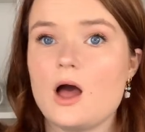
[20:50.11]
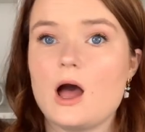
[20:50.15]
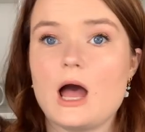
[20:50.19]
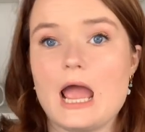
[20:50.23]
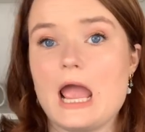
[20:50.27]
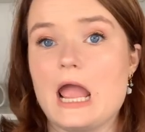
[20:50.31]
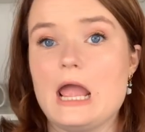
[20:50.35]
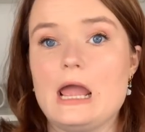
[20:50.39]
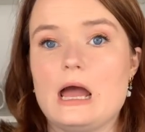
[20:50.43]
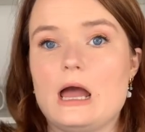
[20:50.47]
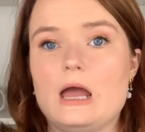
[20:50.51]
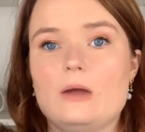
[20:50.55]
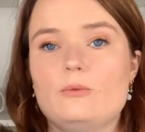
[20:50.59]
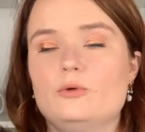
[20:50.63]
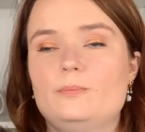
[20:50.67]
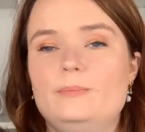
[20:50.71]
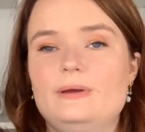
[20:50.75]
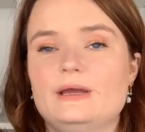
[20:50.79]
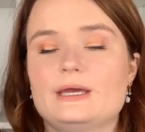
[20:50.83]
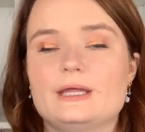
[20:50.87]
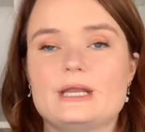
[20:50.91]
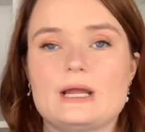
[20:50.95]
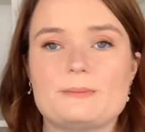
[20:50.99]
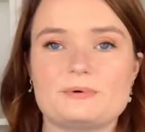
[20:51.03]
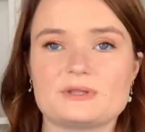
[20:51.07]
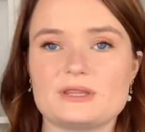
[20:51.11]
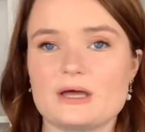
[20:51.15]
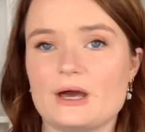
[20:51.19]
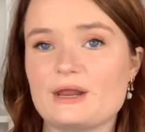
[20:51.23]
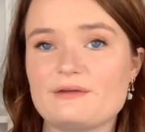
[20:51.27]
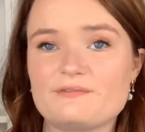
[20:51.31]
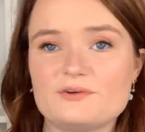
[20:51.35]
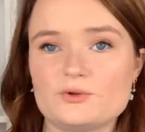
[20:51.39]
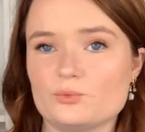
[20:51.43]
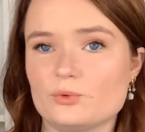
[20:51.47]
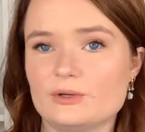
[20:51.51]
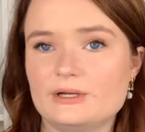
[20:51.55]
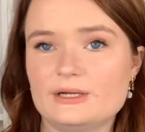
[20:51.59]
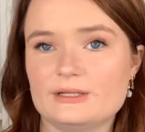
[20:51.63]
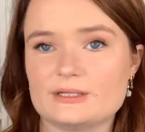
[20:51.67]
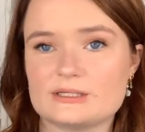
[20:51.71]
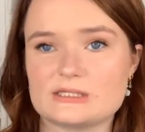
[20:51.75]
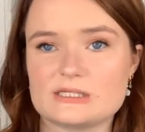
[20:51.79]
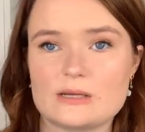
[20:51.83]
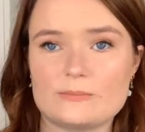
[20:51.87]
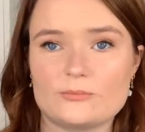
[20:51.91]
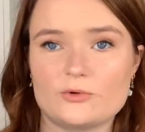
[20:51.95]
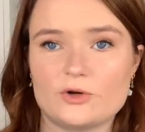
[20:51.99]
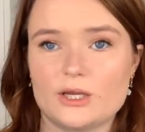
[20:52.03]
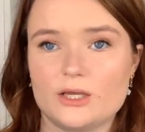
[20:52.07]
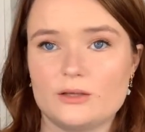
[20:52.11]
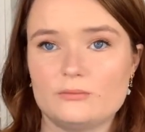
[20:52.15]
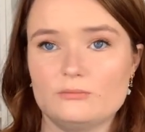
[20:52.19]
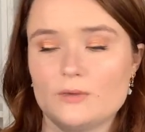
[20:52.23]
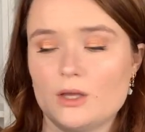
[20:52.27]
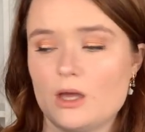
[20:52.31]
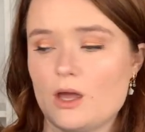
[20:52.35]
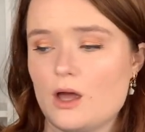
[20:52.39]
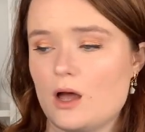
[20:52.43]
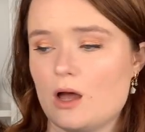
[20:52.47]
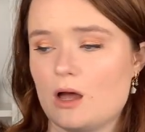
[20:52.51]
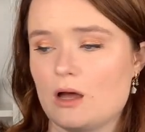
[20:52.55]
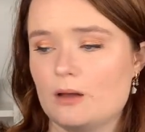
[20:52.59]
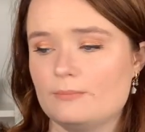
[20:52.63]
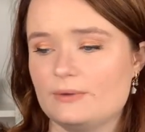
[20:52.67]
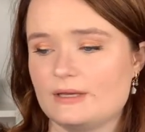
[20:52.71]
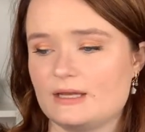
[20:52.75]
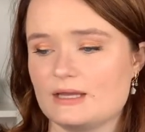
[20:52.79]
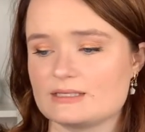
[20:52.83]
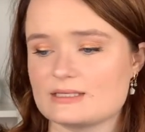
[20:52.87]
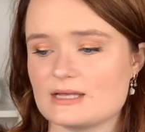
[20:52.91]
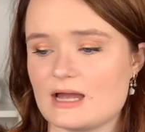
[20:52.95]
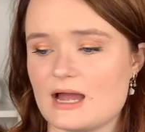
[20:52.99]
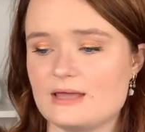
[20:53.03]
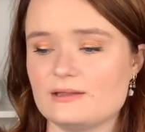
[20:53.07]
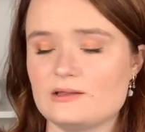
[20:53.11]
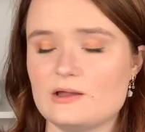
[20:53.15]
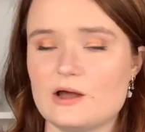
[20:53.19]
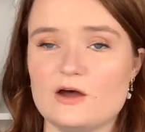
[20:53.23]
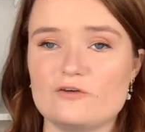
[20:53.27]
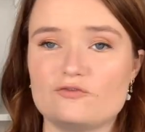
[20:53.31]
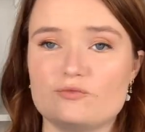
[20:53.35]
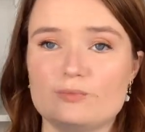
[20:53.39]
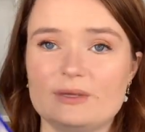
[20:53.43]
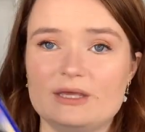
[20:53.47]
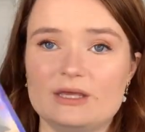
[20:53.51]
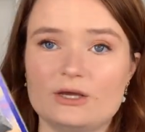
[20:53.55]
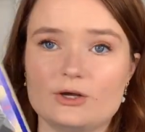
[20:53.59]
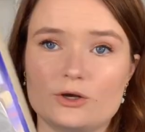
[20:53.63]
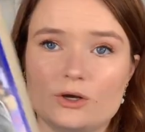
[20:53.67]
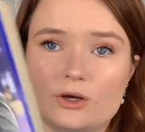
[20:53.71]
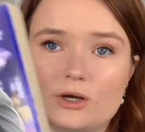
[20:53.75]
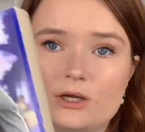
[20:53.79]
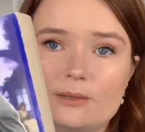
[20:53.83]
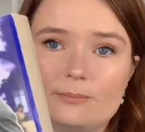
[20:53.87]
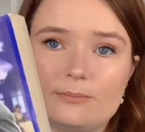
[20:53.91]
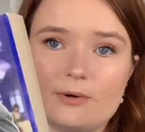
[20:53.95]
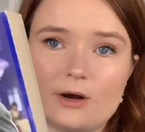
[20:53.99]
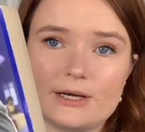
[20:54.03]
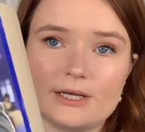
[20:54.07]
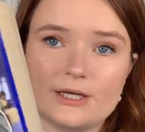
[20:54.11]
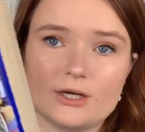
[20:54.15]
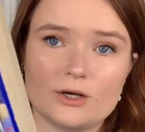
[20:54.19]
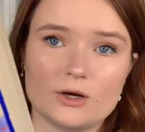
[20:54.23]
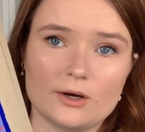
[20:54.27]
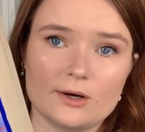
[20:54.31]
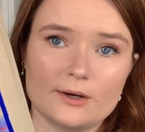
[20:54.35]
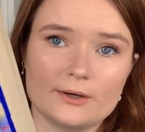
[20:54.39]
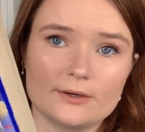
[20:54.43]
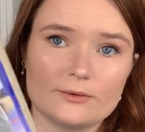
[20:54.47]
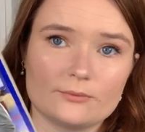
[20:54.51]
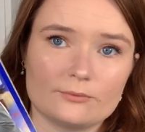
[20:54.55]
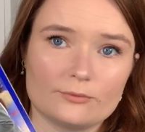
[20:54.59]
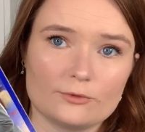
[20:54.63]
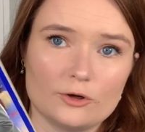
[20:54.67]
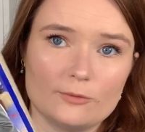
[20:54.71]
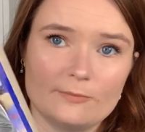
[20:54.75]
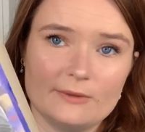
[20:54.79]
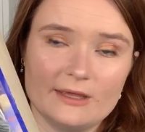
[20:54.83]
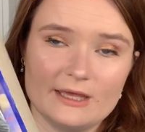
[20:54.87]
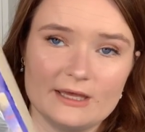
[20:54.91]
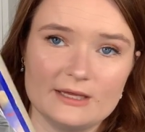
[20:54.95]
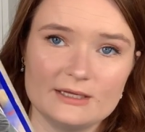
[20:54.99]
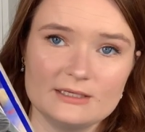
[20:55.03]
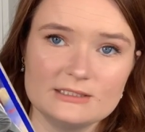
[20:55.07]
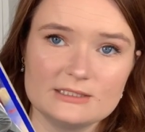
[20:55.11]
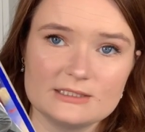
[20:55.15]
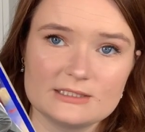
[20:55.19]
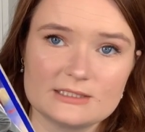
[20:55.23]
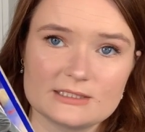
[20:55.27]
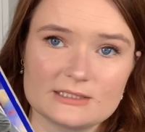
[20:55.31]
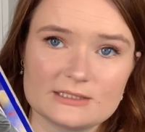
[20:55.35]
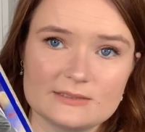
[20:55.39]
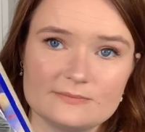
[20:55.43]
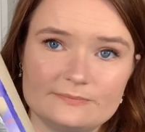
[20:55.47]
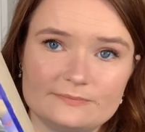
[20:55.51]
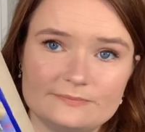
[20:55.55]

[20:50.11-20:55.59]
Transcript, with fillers: I, I will pick it up without even reading the summary um, because I love me a good bodyguard romance.